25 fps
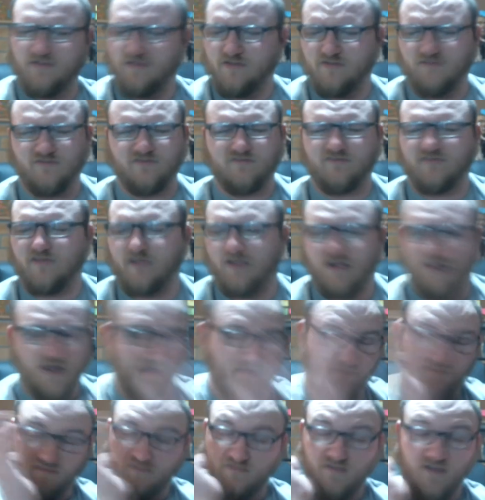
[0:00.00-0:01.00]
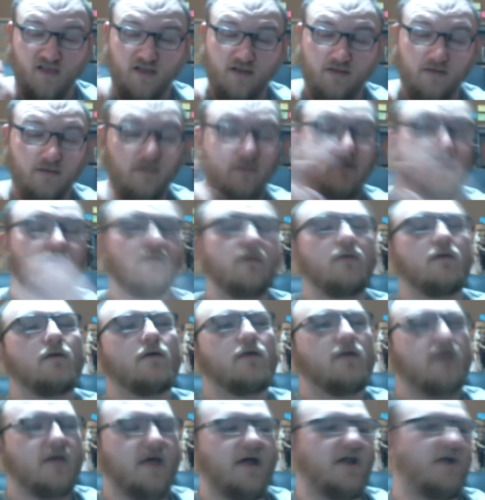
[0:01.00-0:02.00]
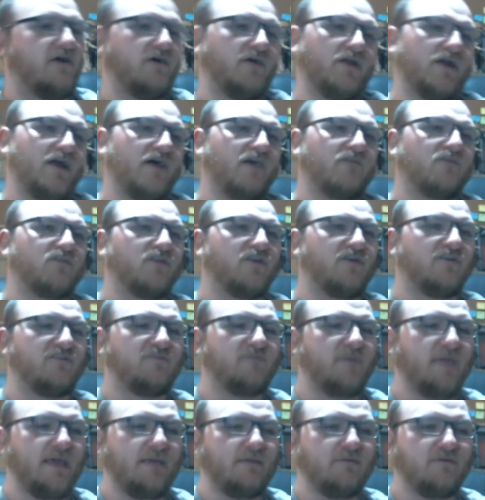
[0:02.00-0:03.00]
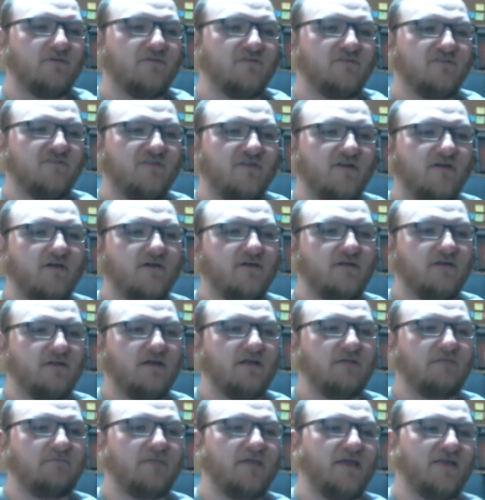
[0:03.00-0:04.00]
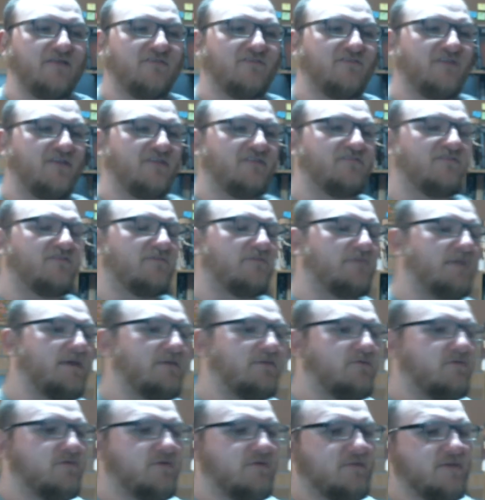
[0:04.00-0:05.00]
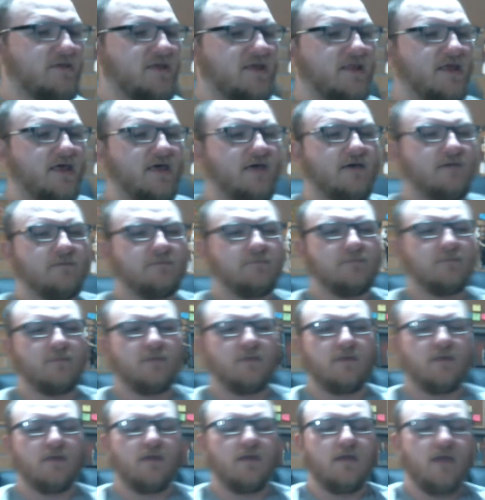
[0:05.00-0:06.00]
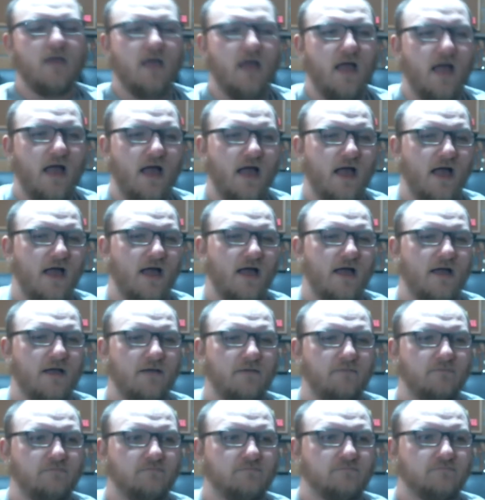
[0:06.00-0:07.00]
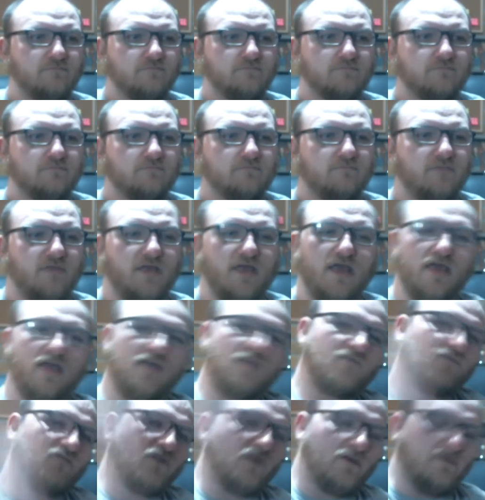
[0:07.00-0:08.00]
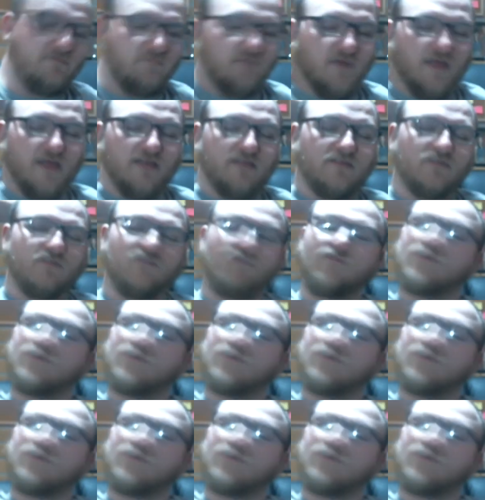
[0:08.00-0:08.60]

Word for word: you're just like, I'm done. I know enough of those people, so it, it makes sense that people would be there. Um, but yeah, if you liked this